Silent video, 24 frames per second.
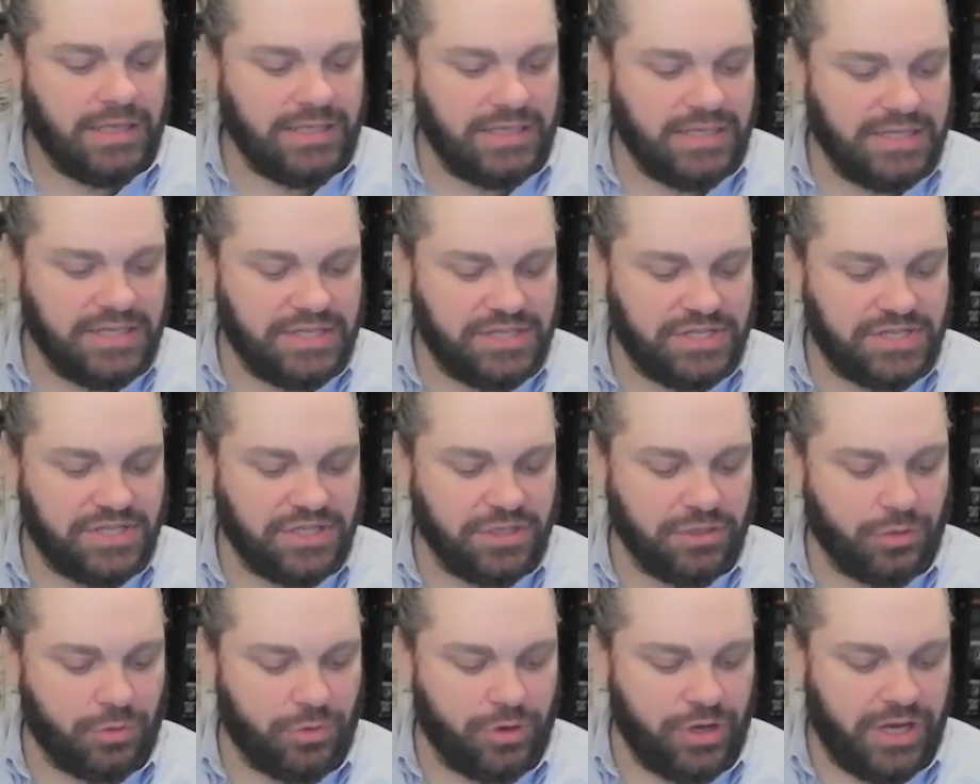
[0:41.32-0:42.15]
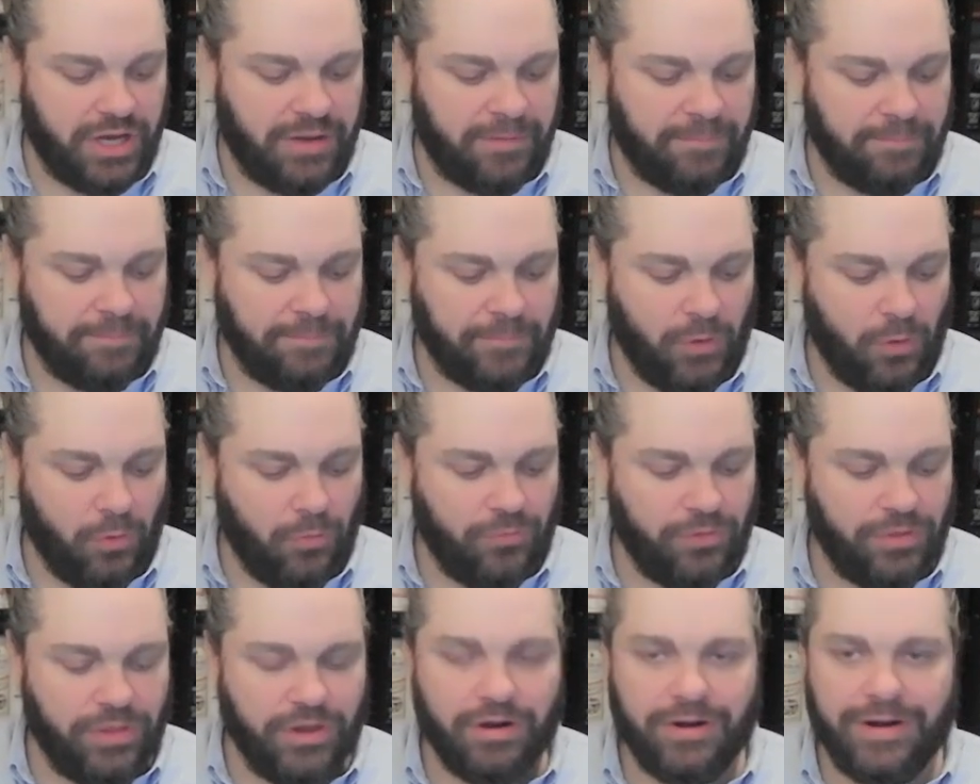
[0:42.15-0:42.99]
Distillery
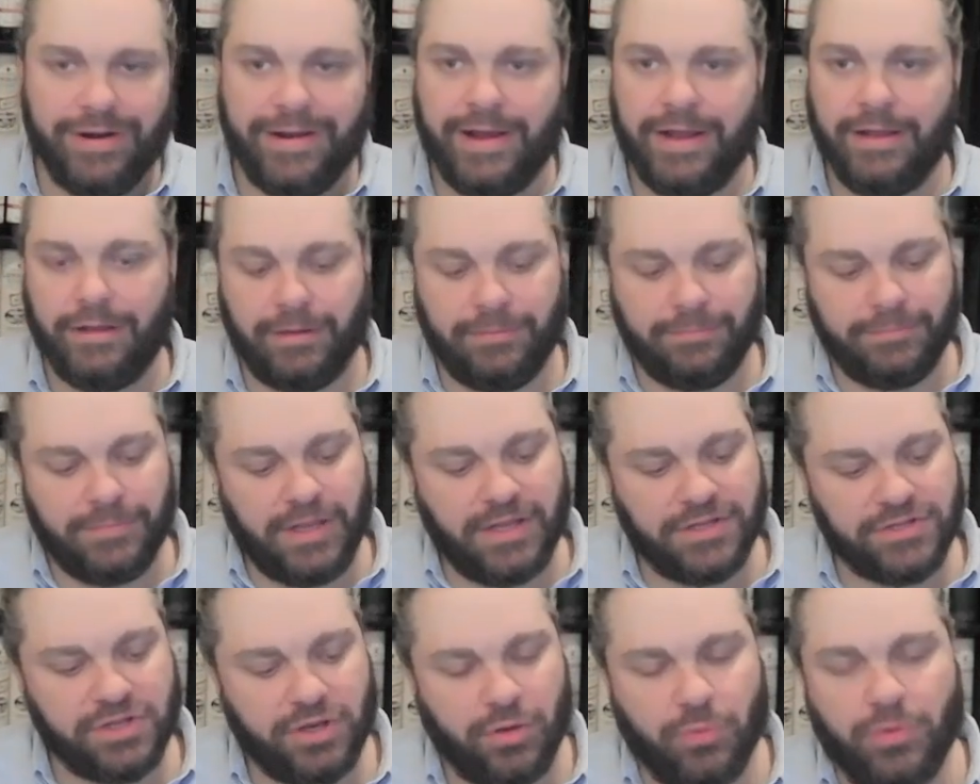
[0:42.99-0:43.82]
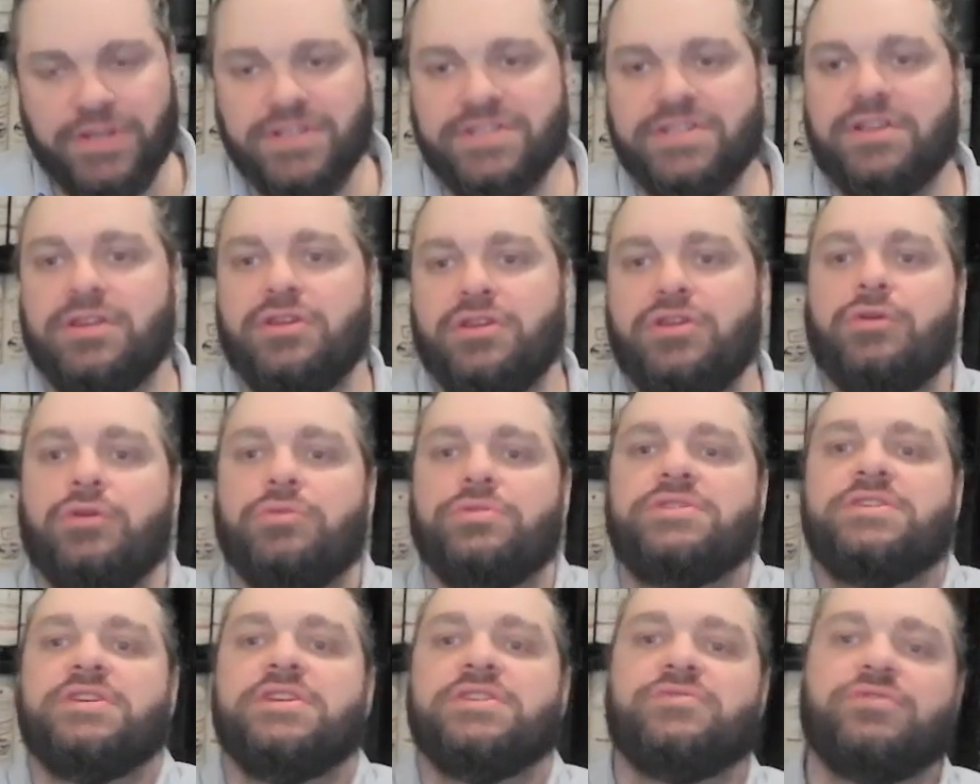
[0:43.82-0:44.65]
over there on Islay. As always,
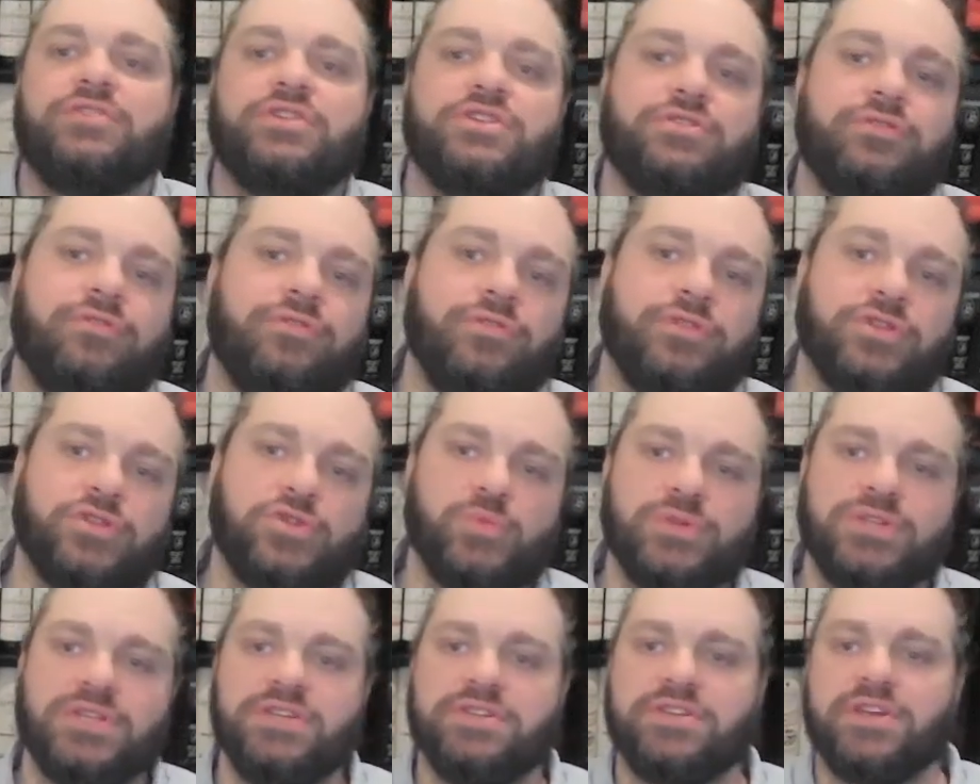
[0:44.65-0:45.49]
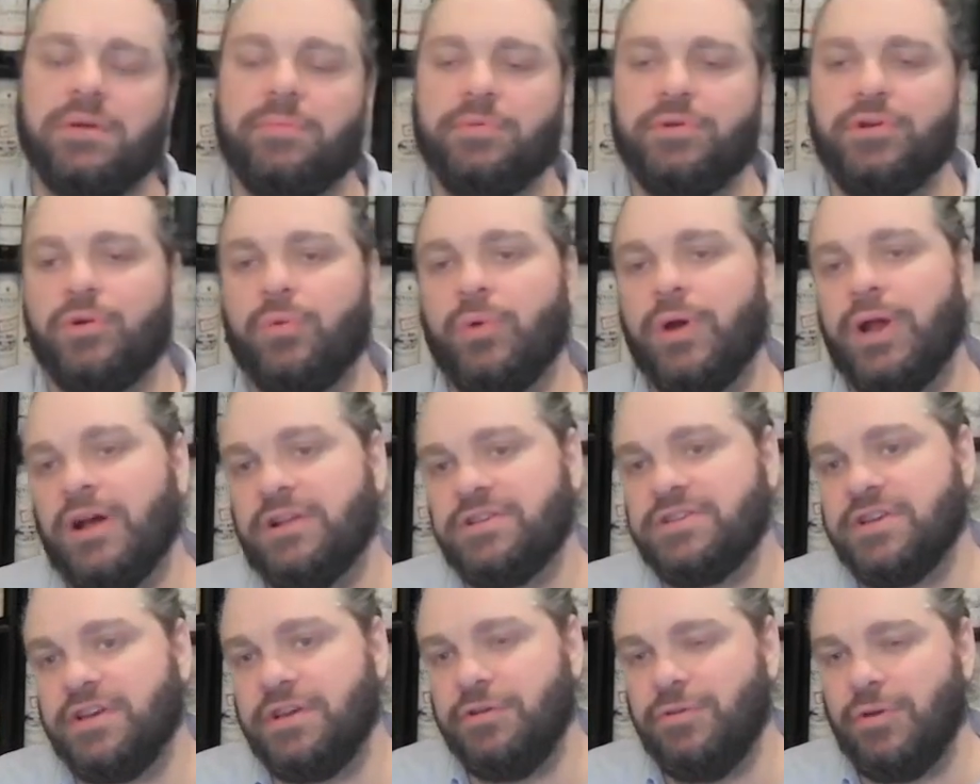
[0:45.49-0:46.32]
nose taste finish review. This whiskey's coming your way. I'll
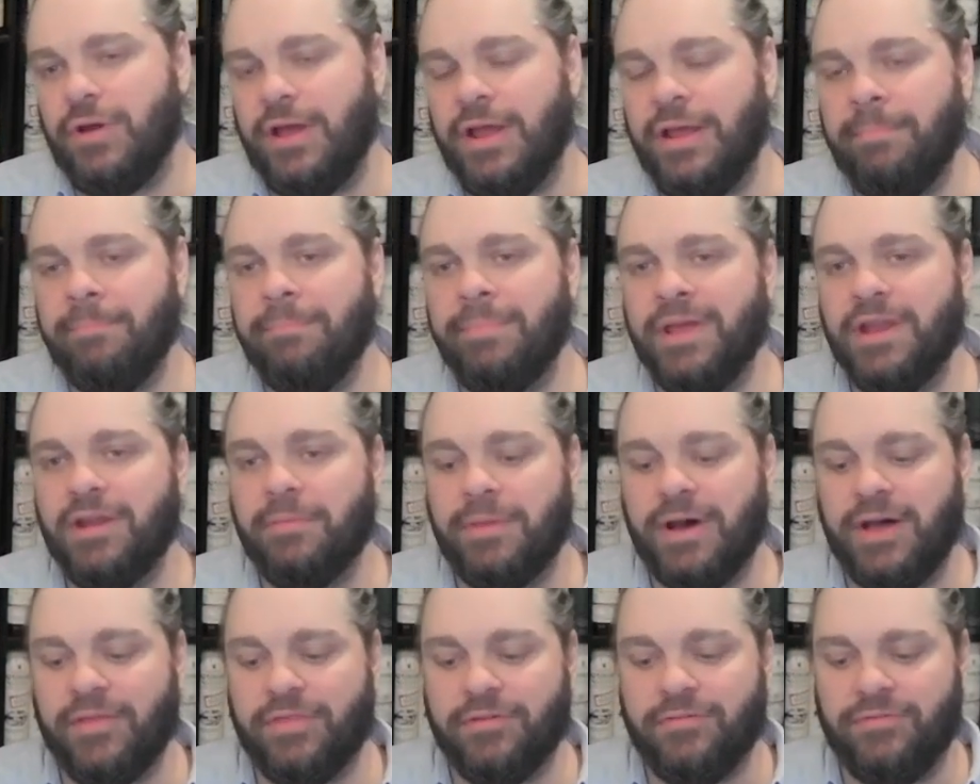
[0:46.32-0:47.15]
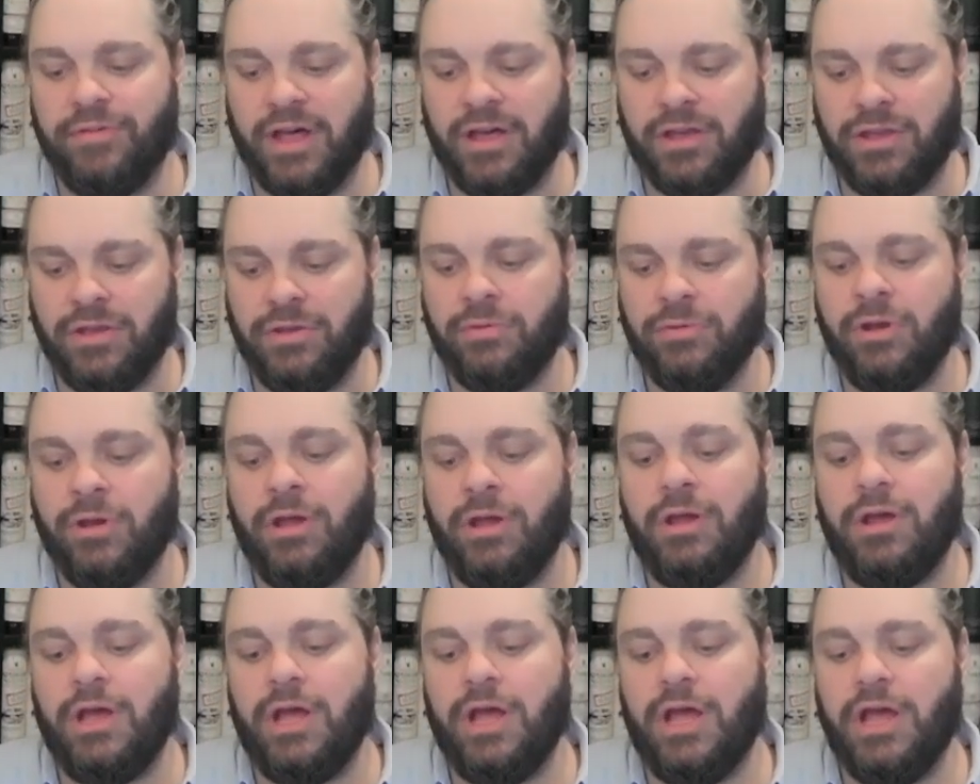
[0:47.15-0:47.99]
tell you a bit about the value,
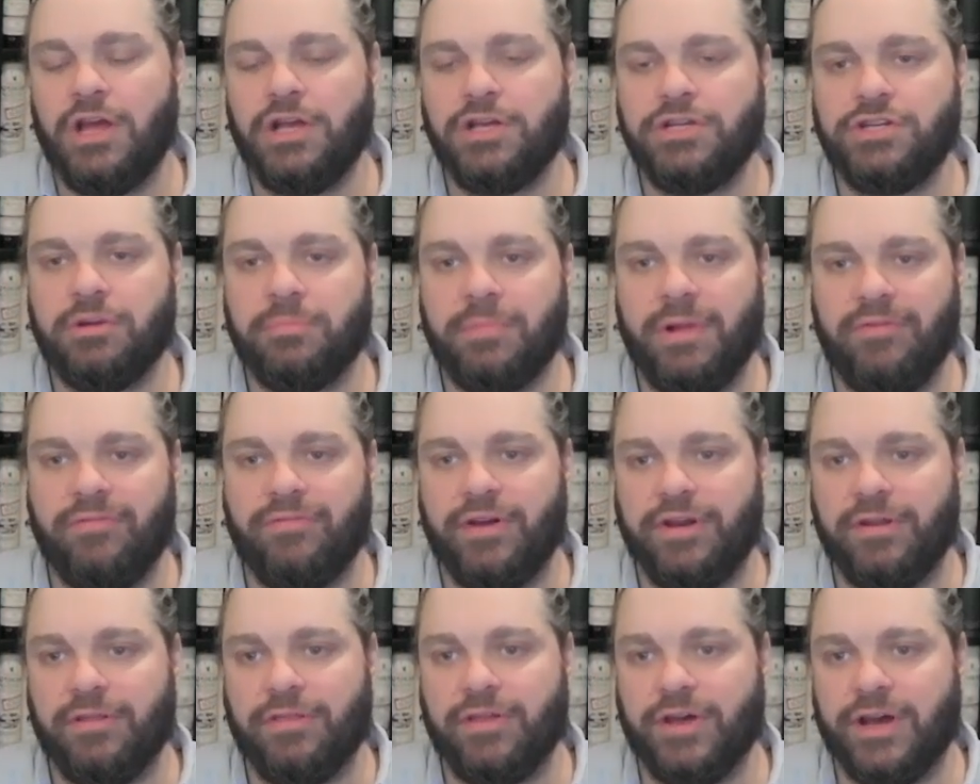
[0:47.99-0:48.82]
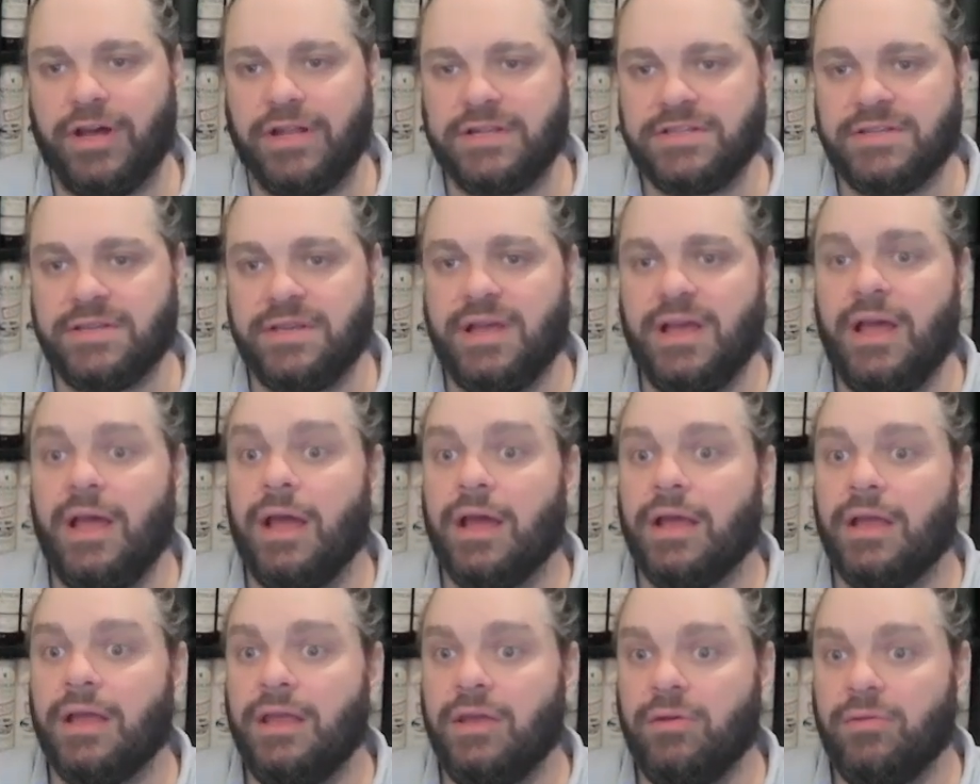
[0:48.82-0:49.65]
share my final thoughts,
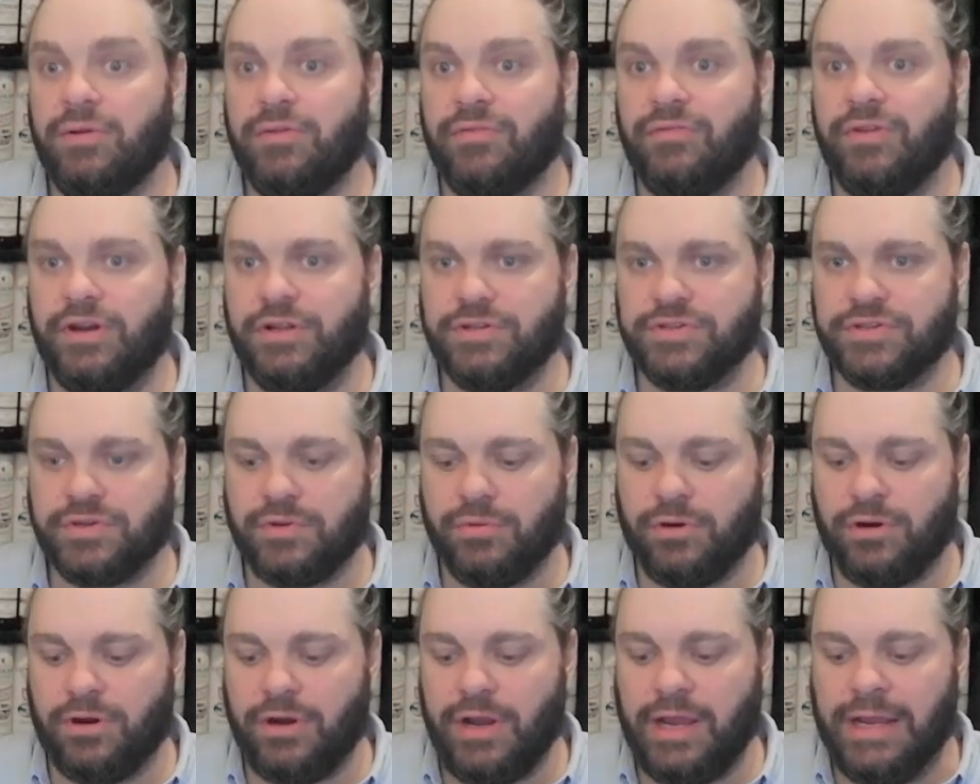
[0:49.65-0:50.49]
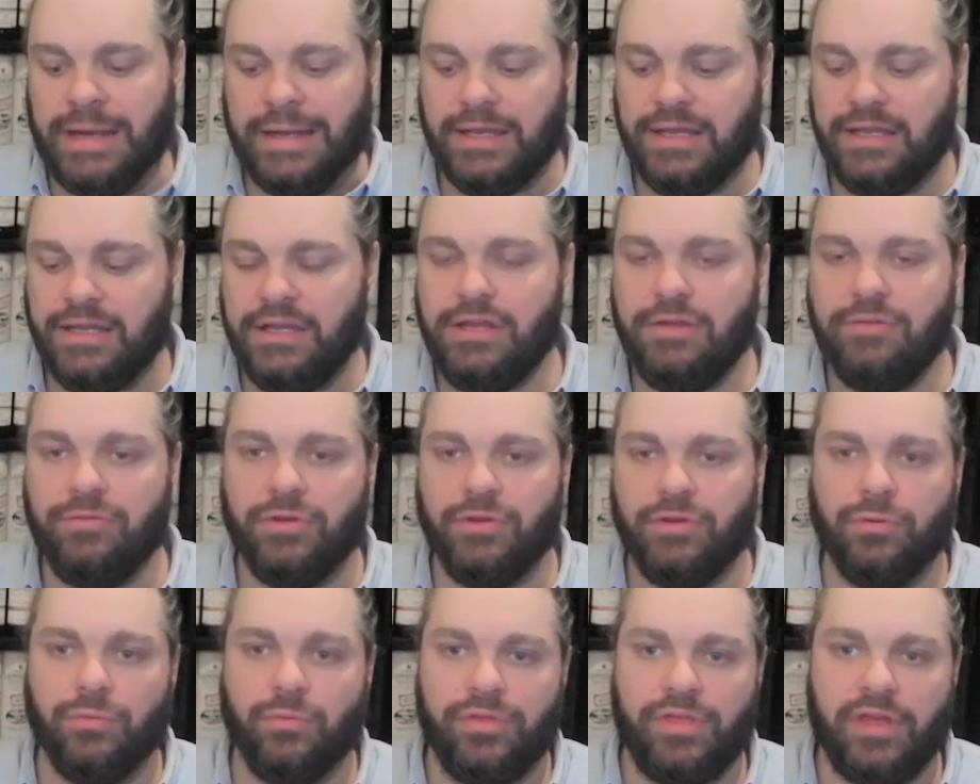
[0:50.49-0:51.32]
give it a final score, and leave
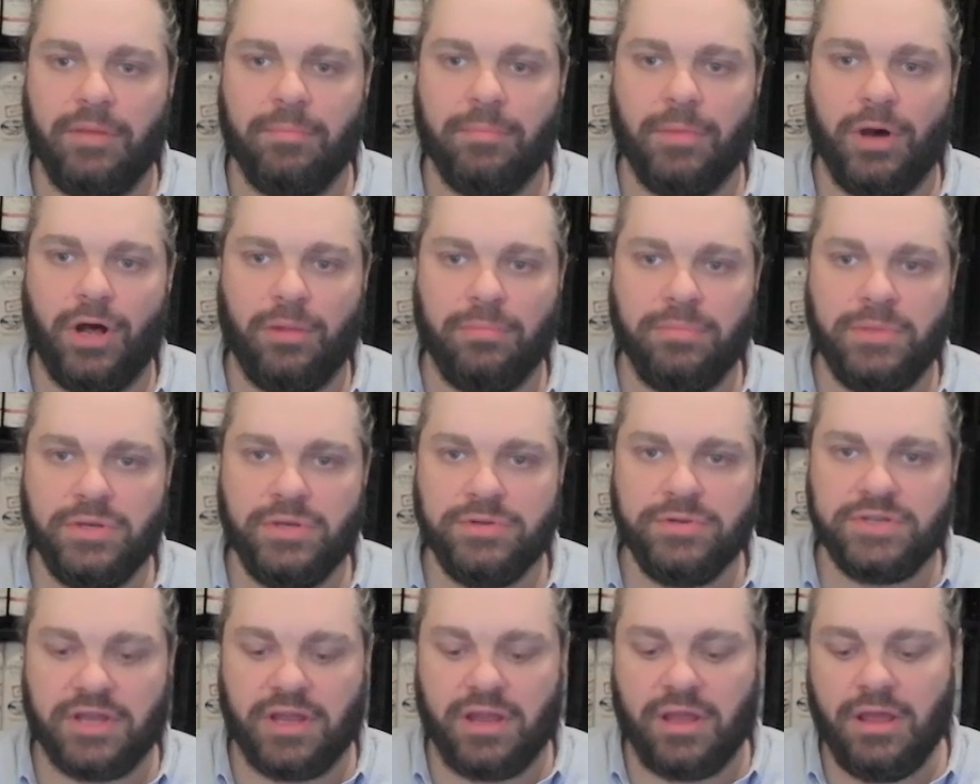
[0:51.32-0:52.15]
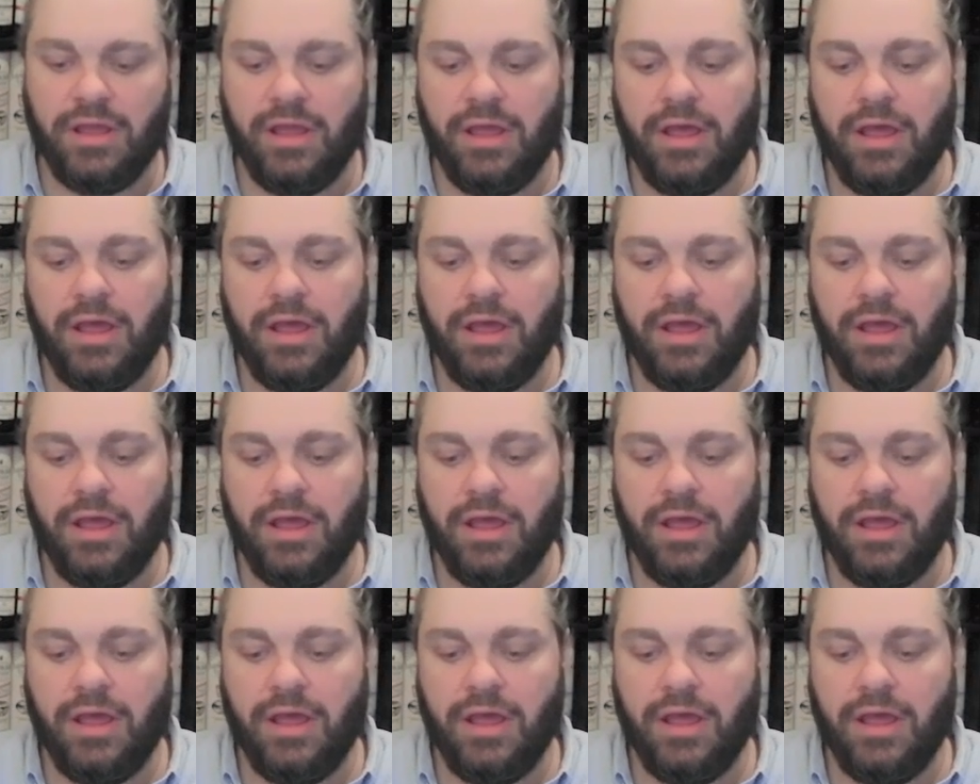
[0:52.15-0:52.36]
you with a malt musing.